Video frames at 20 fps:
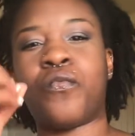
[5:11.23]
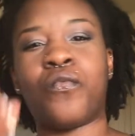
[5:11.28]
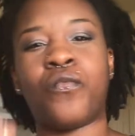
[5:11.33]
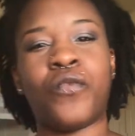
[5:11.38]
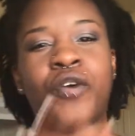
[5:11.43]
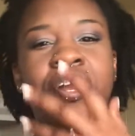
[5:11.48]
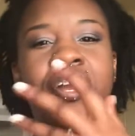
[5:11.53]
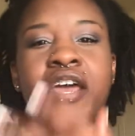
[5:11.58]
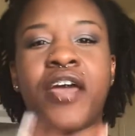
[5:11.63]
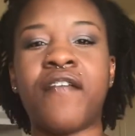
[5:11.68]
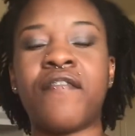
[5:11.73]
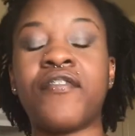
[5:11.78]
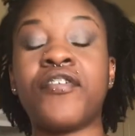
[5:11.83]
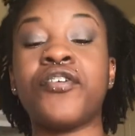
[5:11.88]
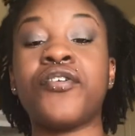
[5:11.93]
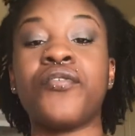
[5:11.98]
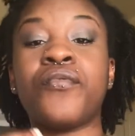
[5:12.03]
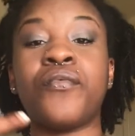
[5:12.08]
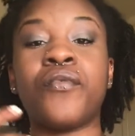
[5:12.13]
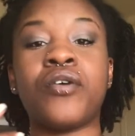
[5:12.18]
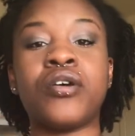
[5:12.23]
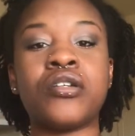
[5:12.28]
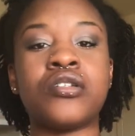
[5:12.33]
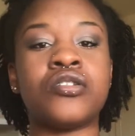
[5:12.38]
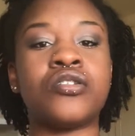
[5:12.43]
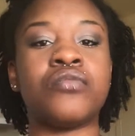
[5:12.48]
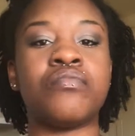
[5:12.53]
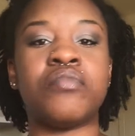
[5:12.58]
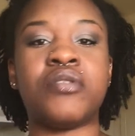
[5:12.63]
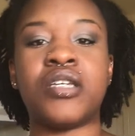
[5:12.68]
whatever you want
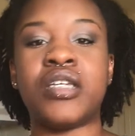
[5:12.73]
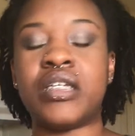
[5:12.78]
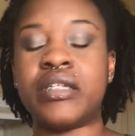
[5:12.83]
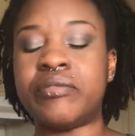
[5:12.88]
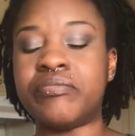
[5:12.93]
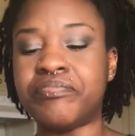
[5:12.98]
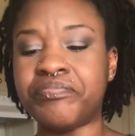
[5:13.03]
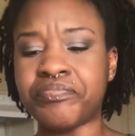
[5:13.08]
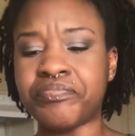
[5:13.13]
to be